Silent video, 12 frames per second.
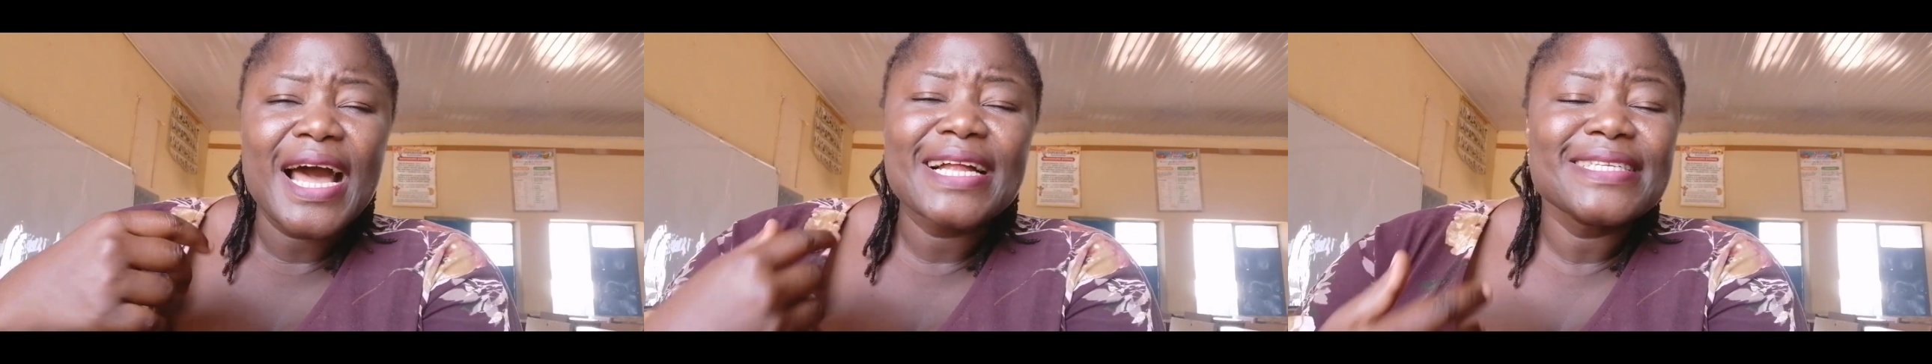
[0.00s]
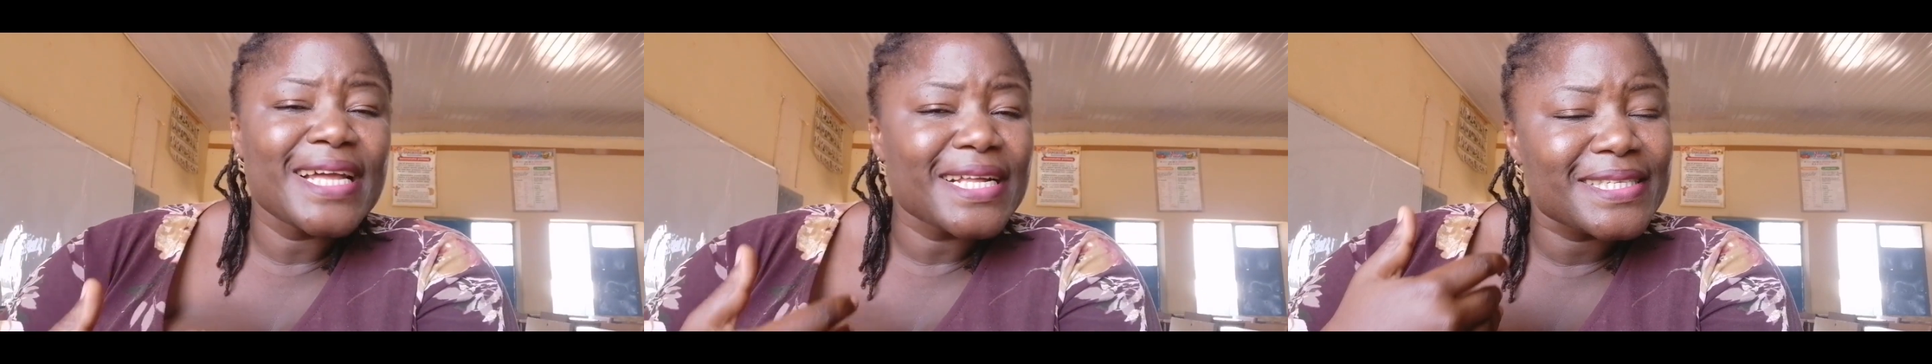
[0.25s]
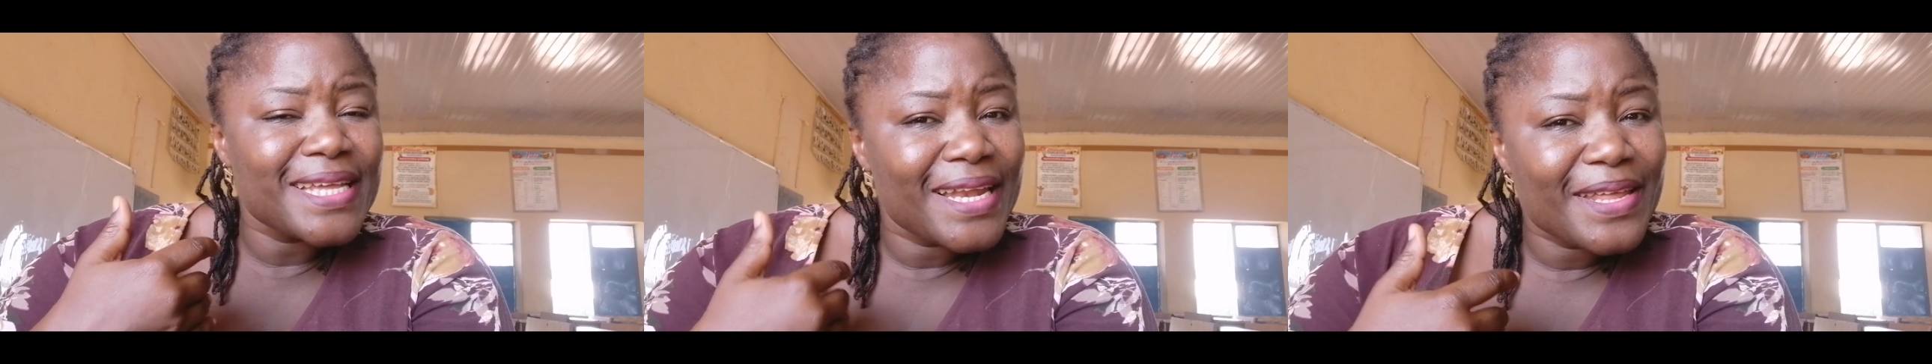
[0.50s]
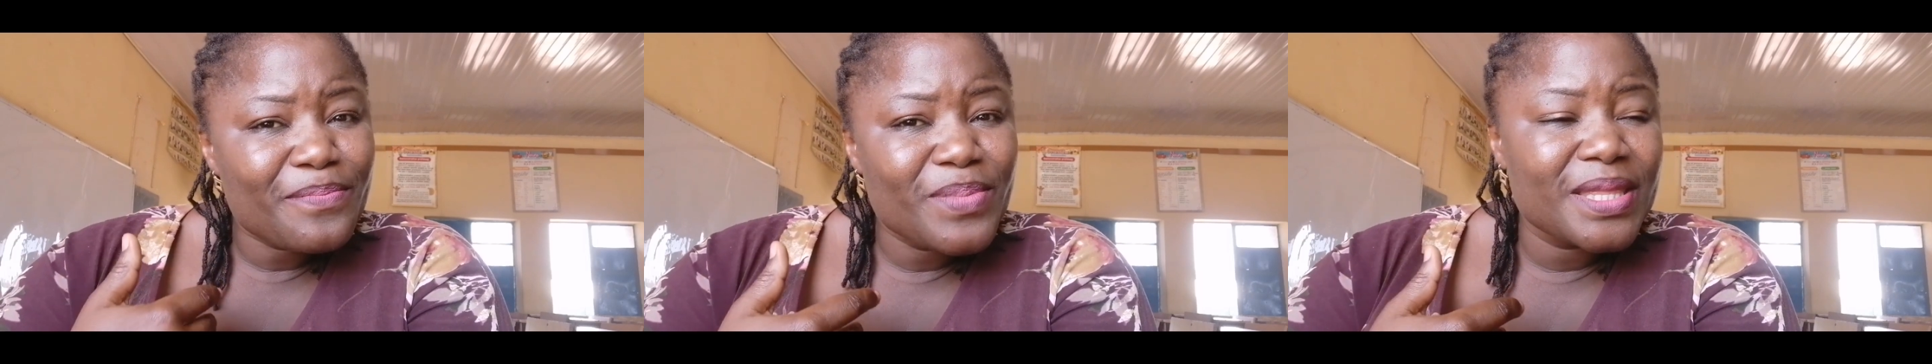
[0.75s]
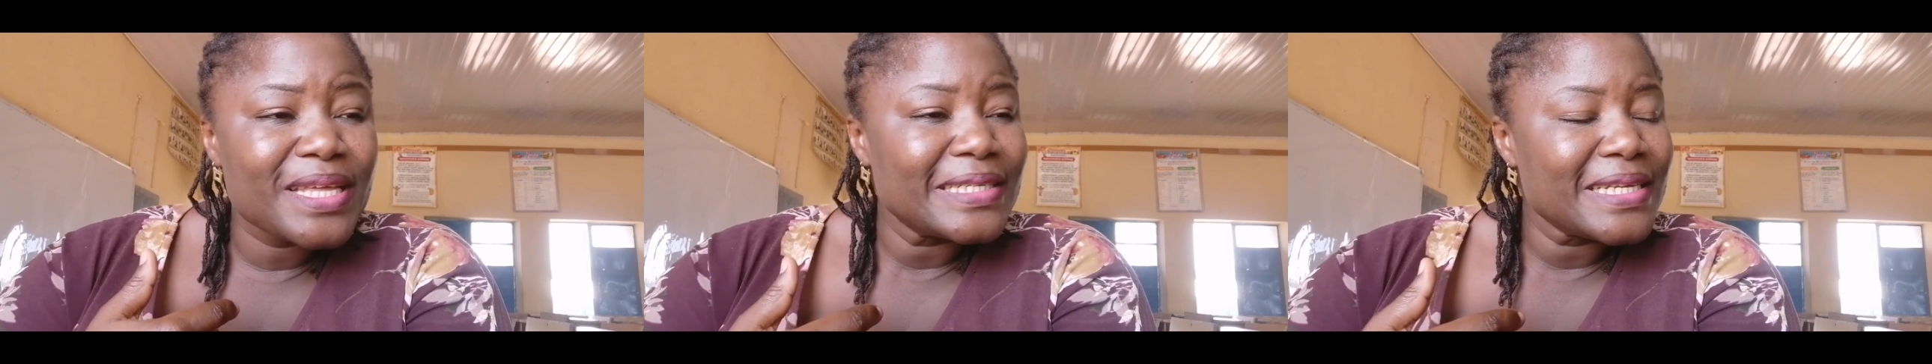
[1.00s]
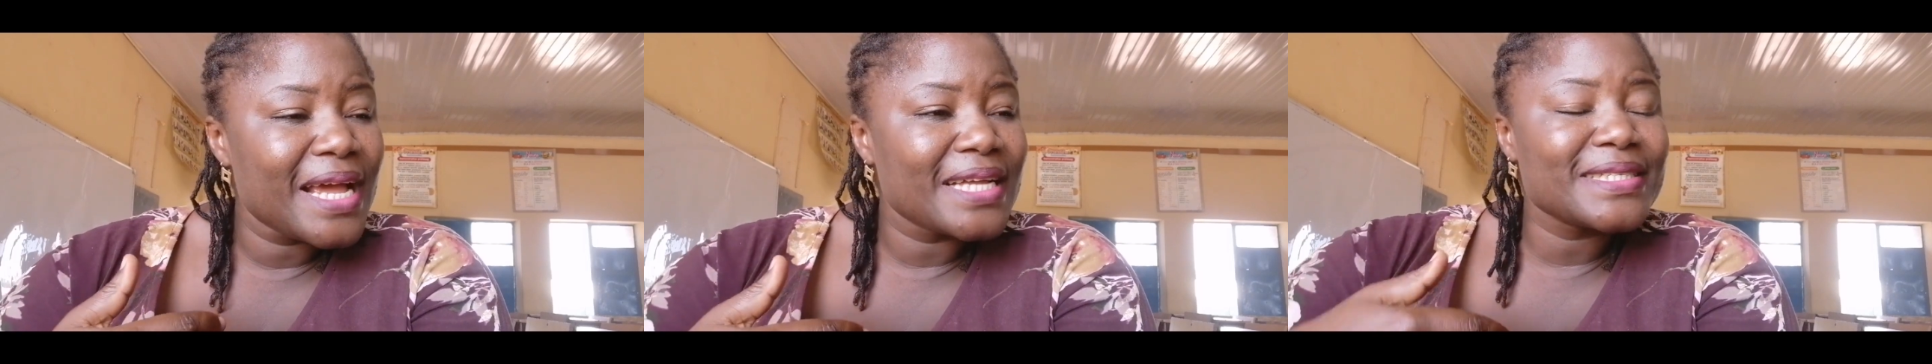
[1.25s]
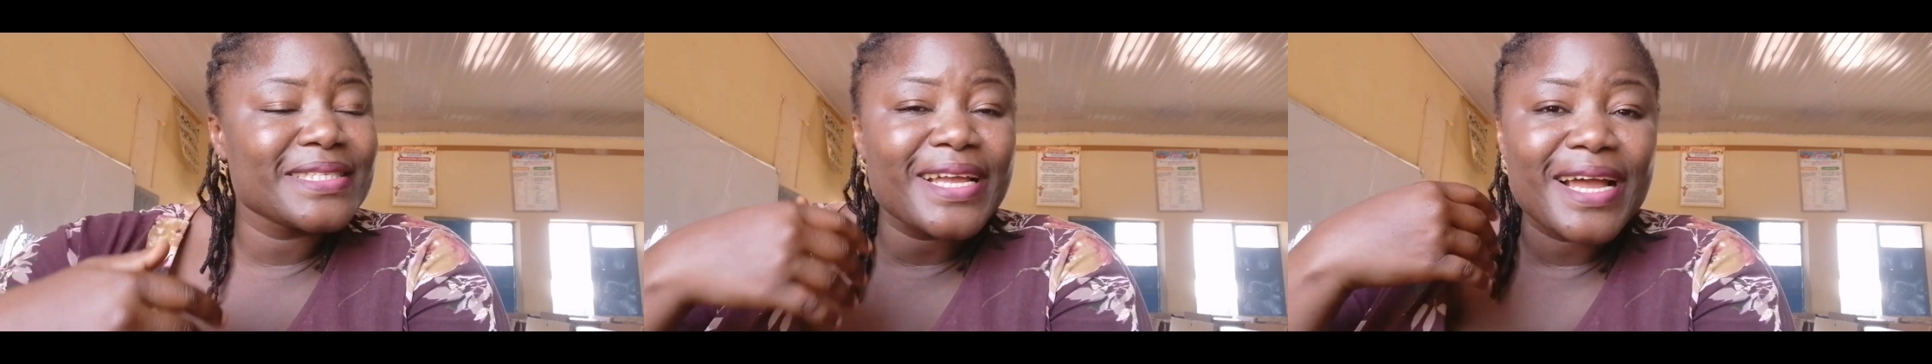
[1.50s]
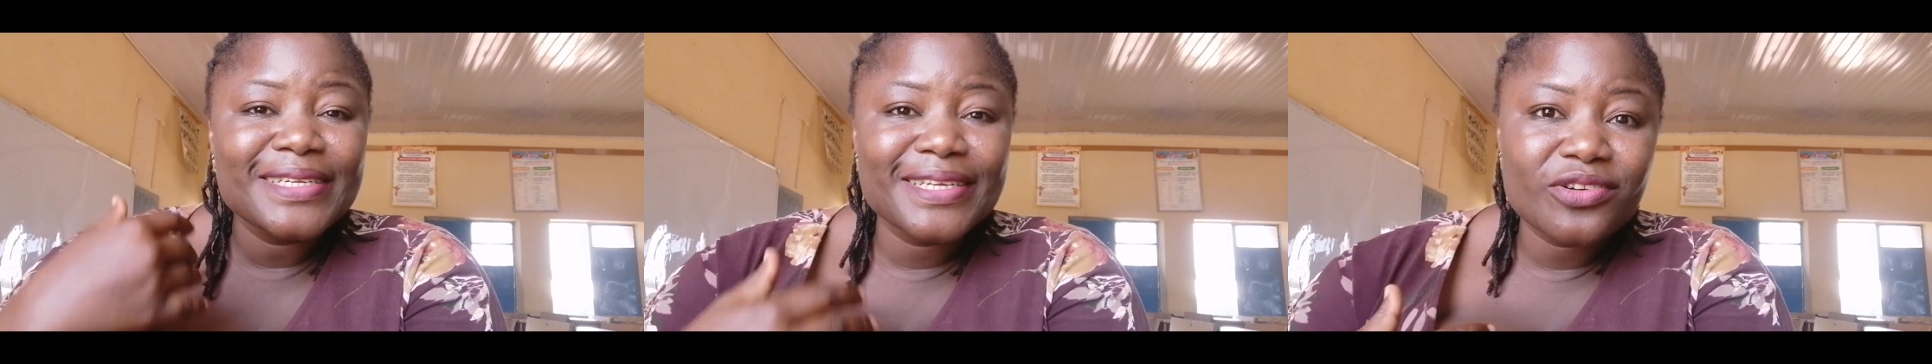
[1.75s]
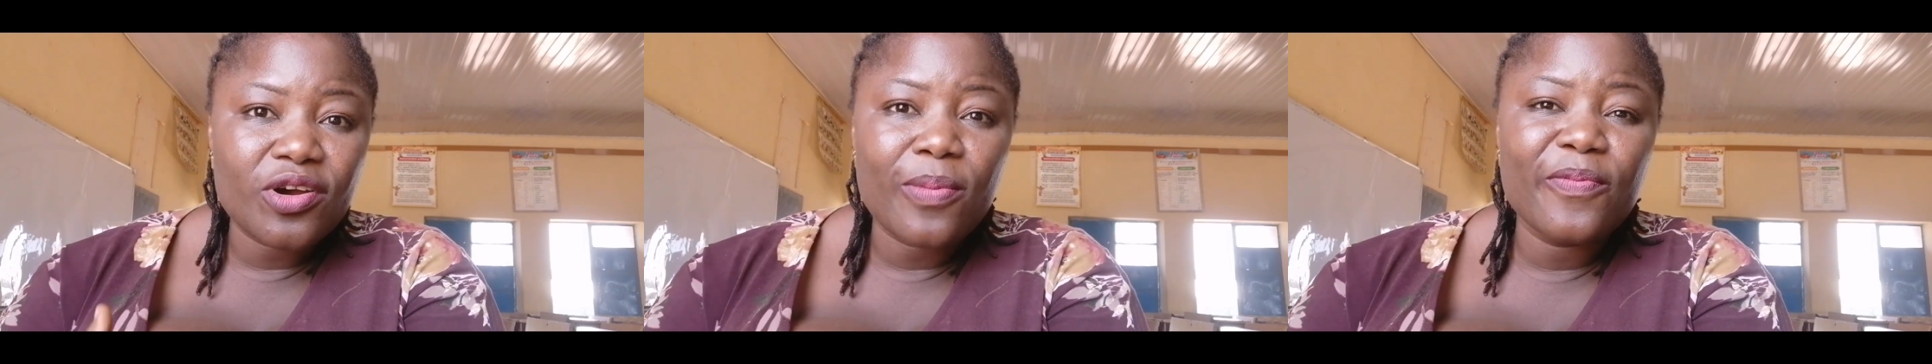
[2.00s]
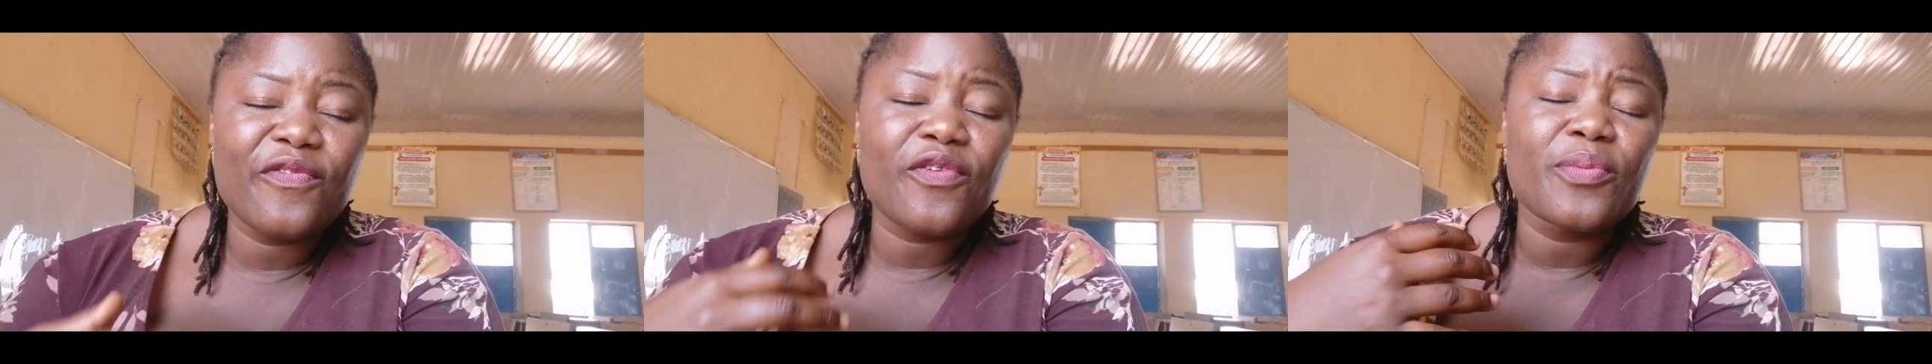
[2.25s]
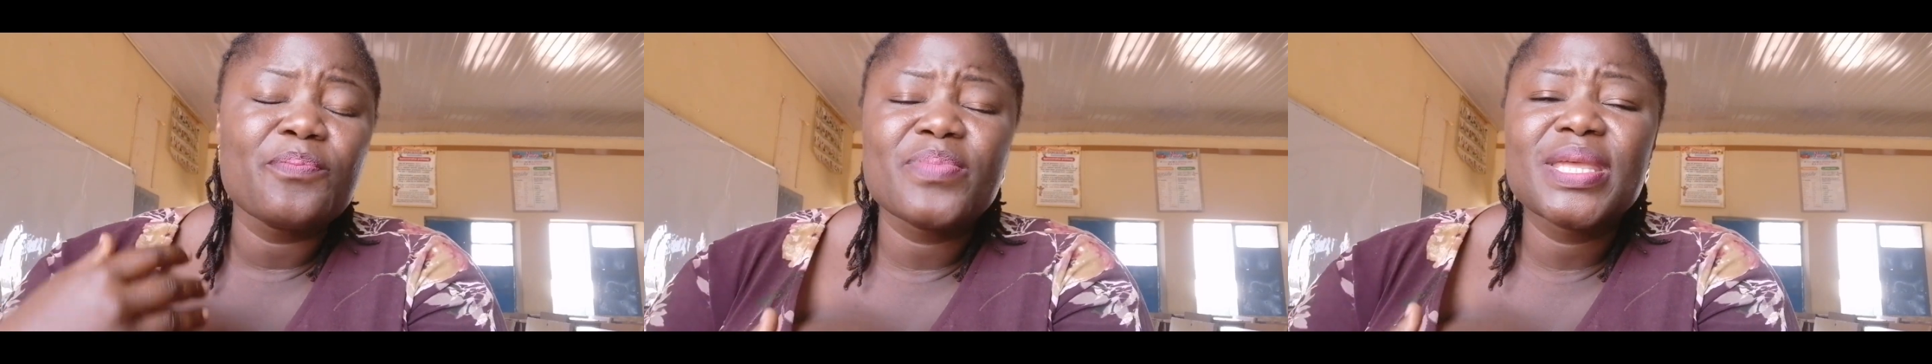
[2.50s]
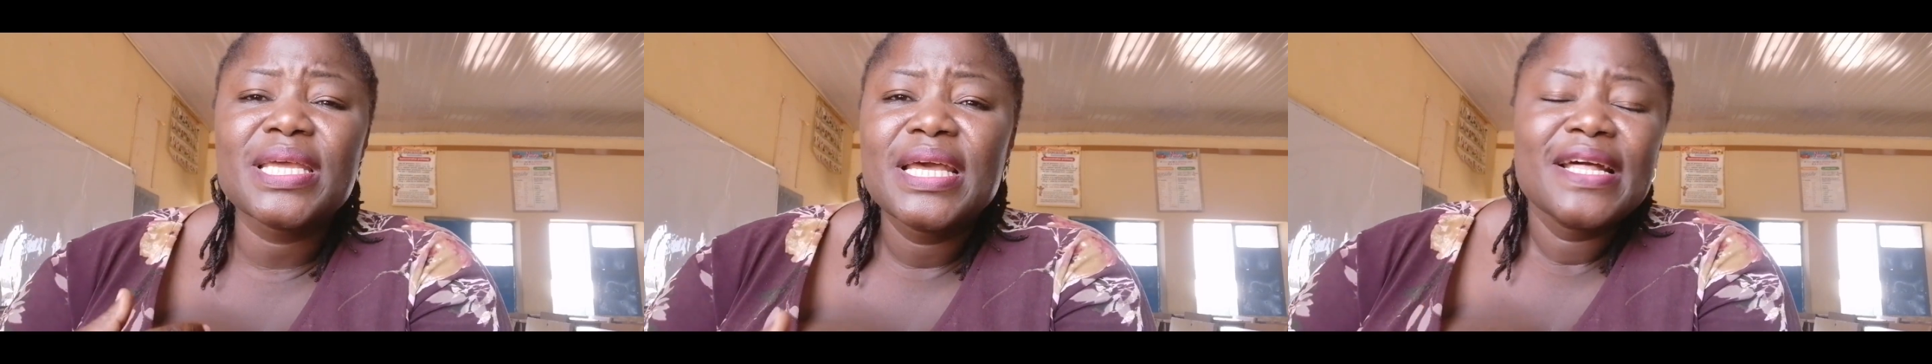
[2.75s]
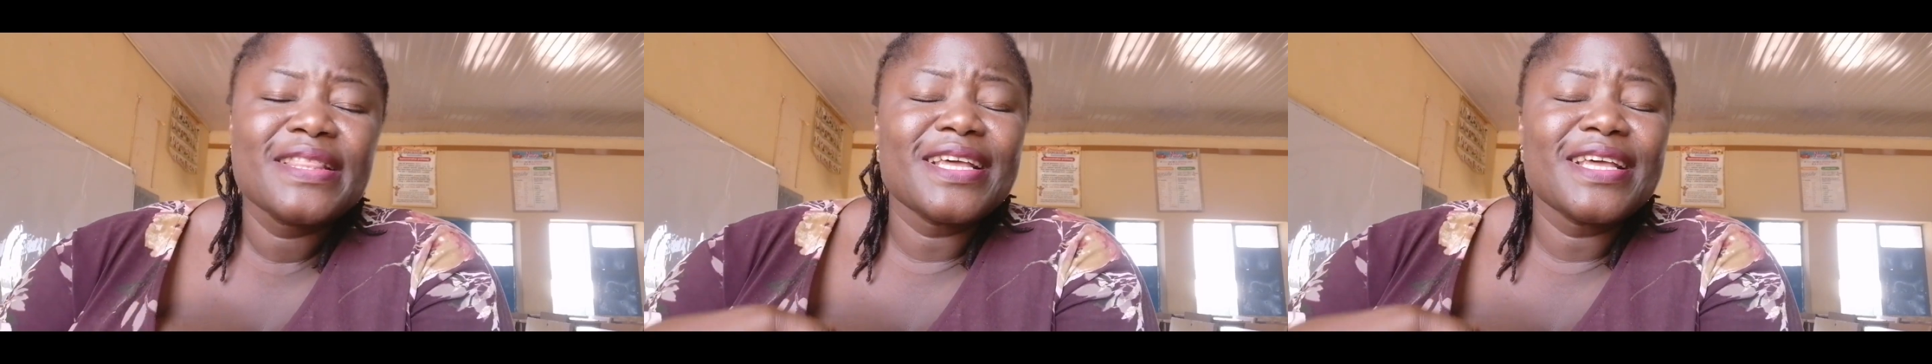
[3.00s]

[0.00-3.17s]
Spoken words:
and they are telling me that they are standing up for me.